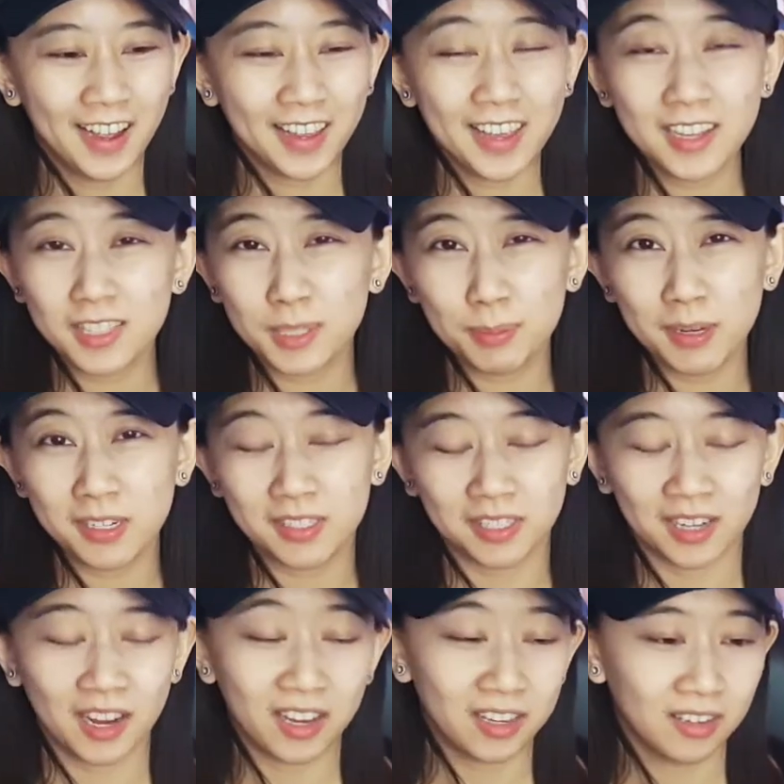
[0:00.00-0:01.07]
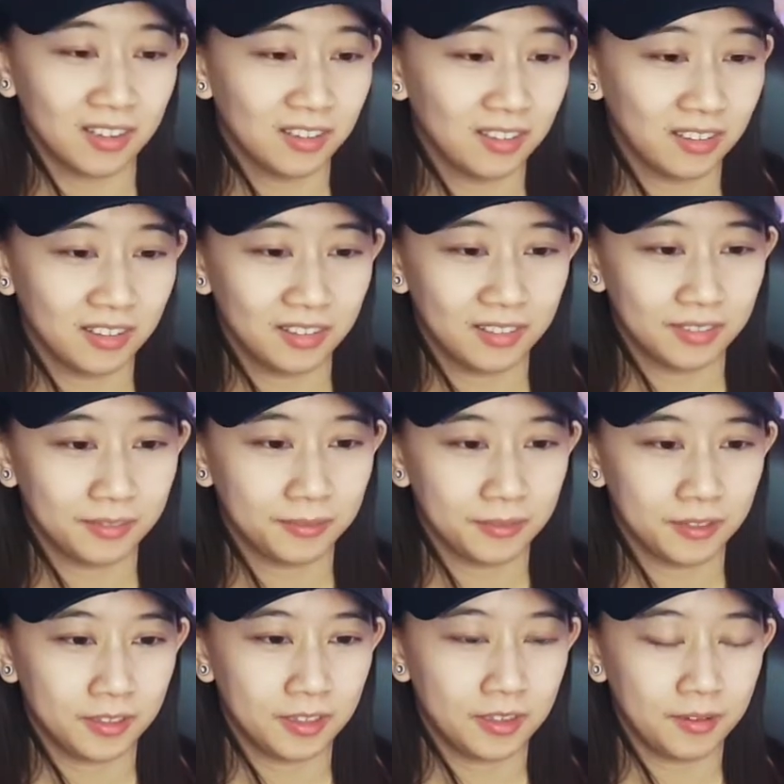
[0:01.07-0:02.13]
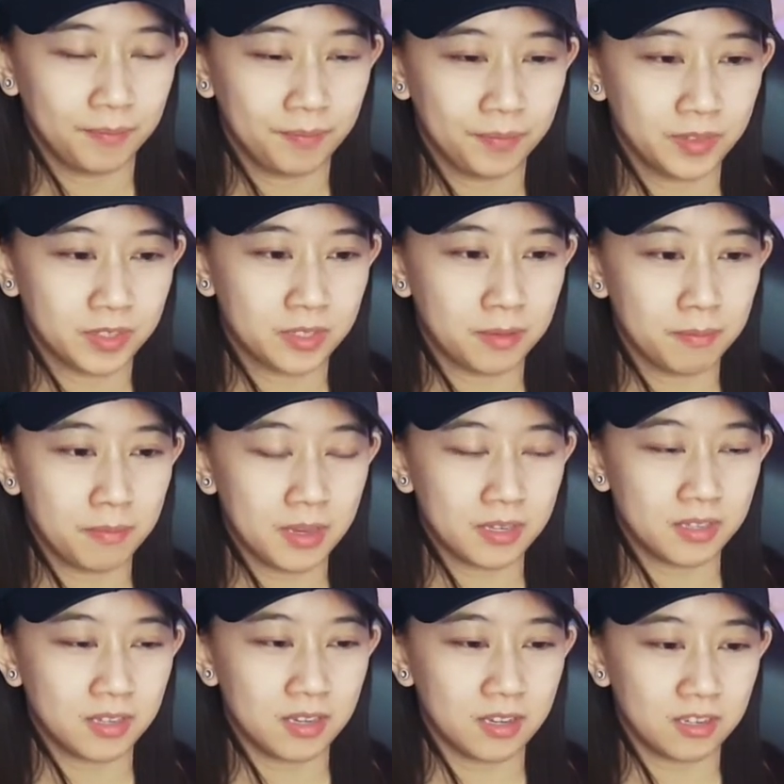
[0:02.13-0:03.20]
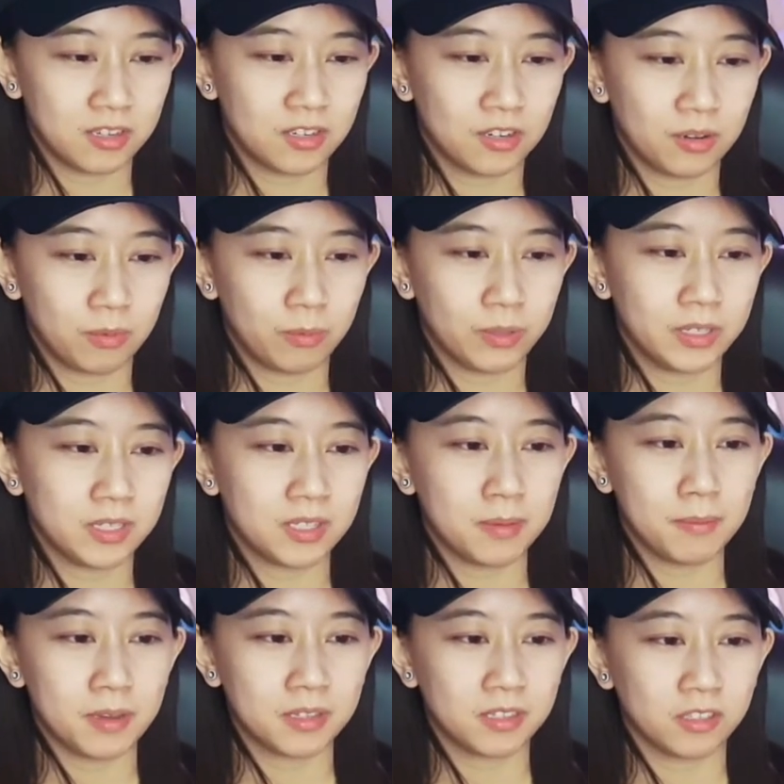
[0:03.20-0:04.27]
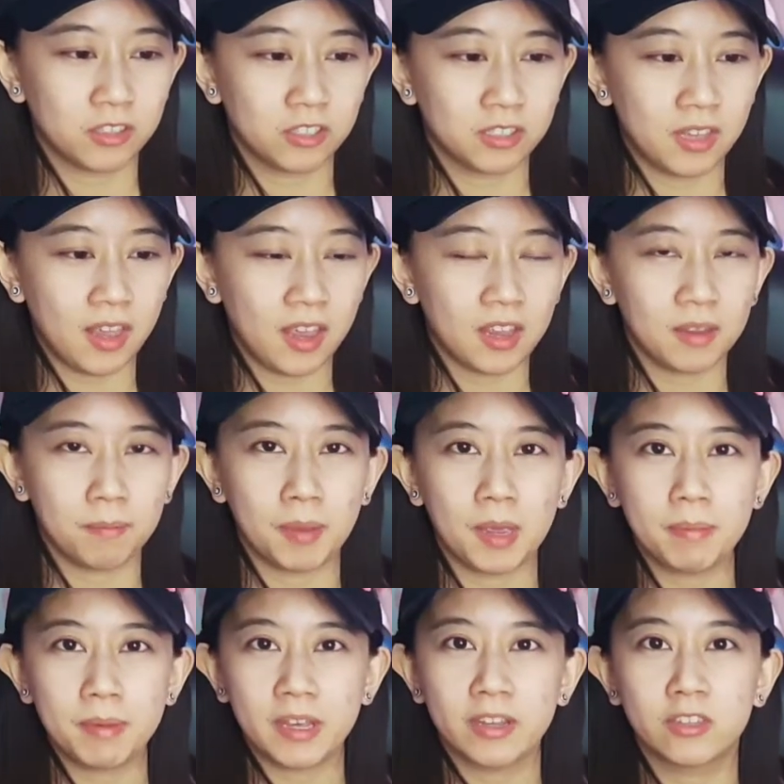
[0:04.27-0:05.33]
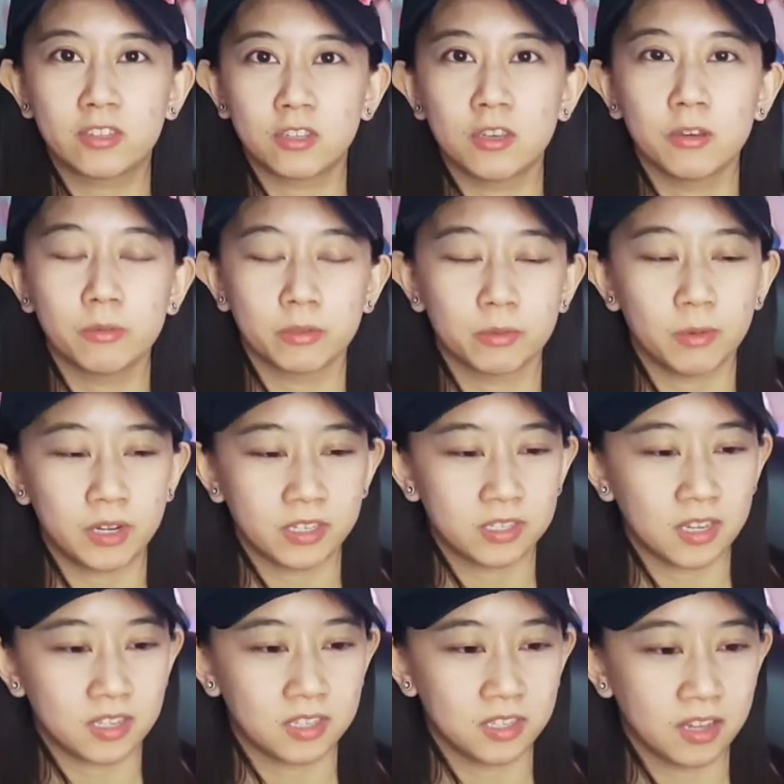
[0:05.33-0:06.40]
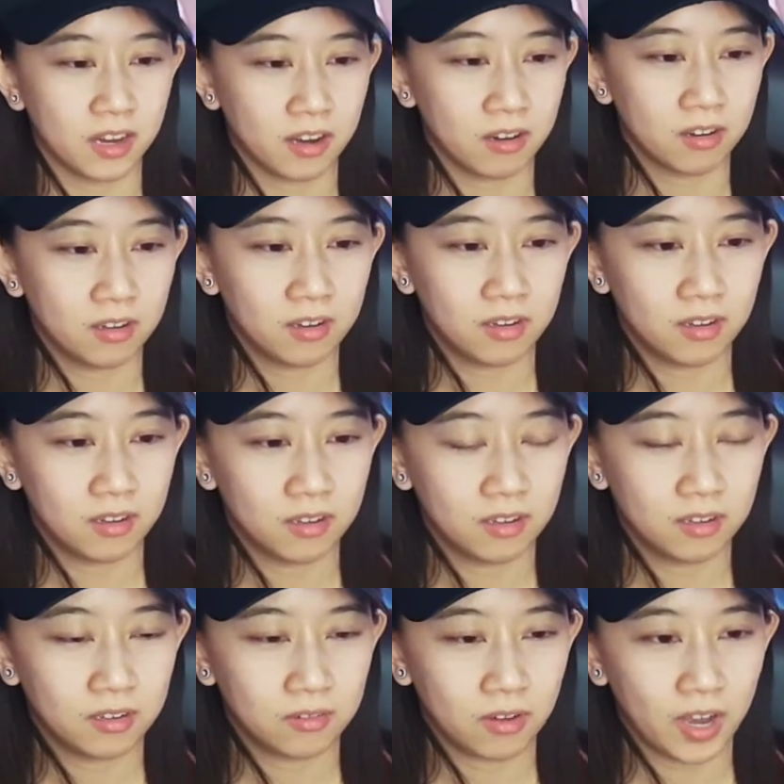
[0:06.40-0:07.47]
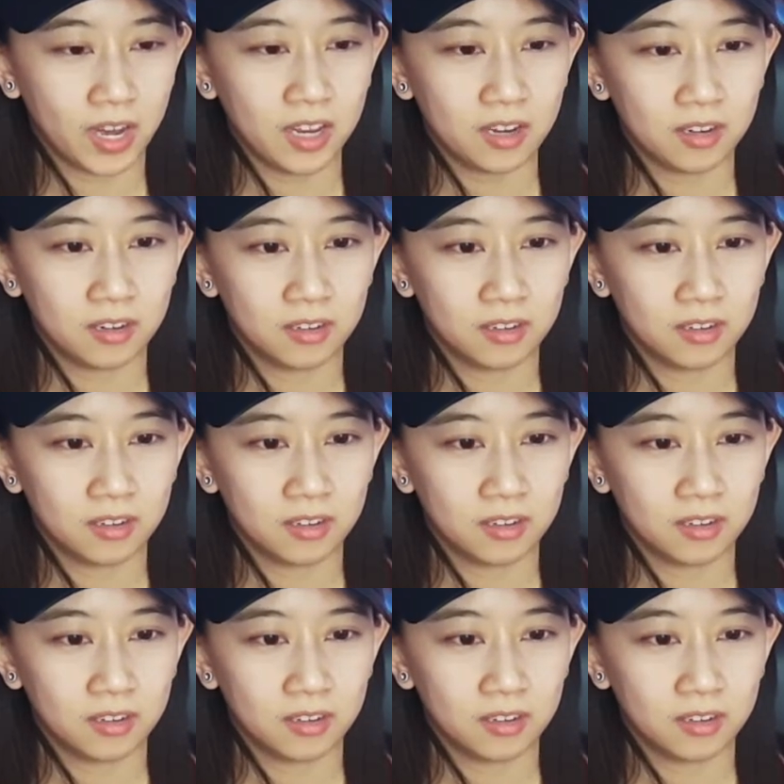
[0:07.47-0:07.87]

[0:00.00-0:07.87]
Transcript: I can't speak today. It's a message. What does the message say? Baby, it's you is what it says in there. Right?